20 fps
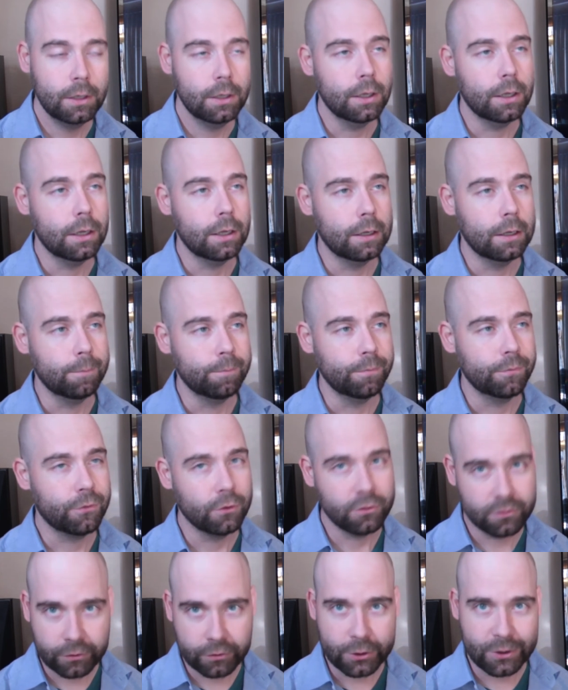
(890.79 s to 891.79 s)

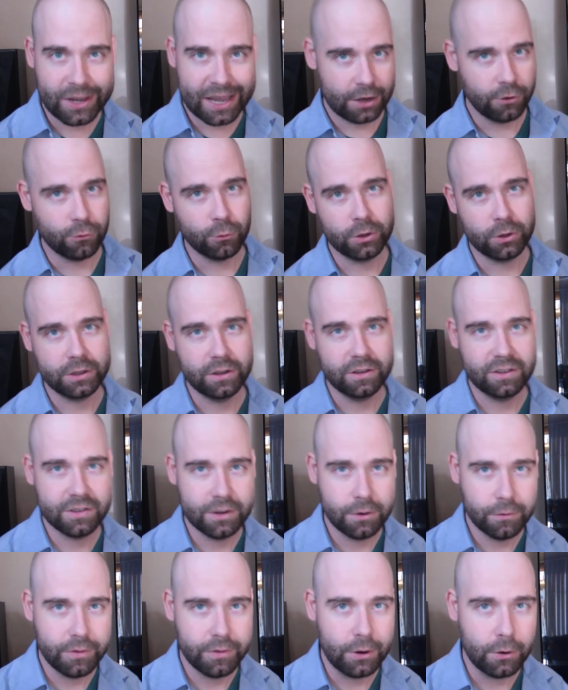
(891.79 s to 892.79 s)
First of all, you can't drill to the
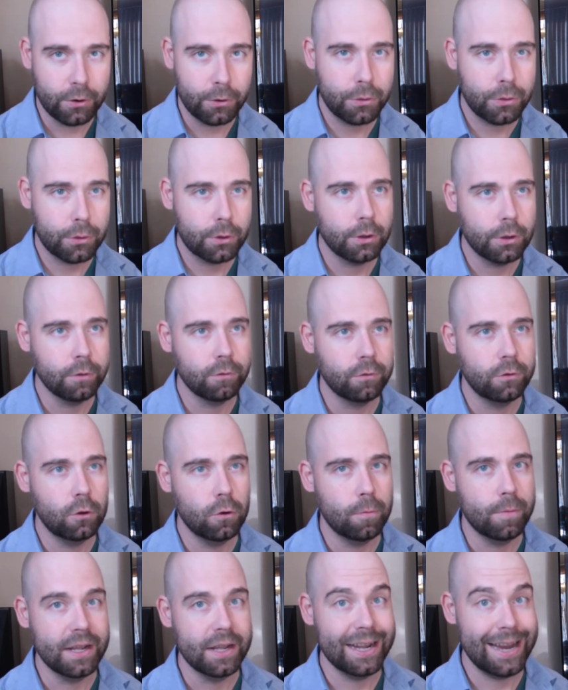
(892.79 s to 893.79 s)
center of the Earth because
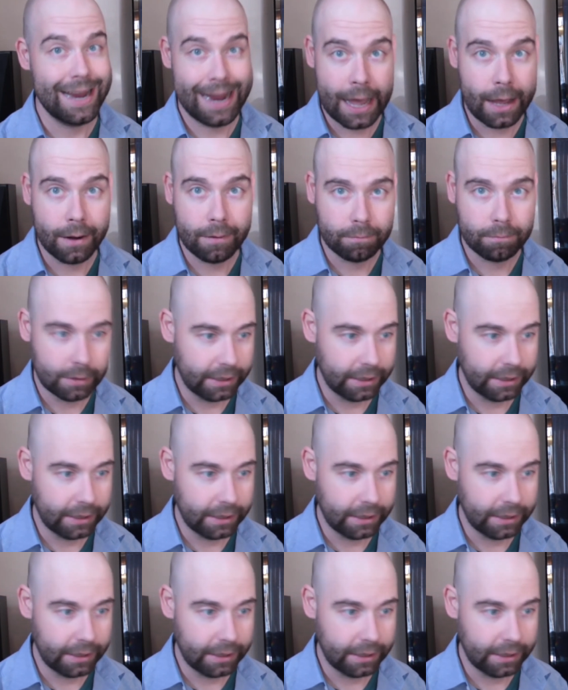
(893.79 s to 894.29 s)
nobody can.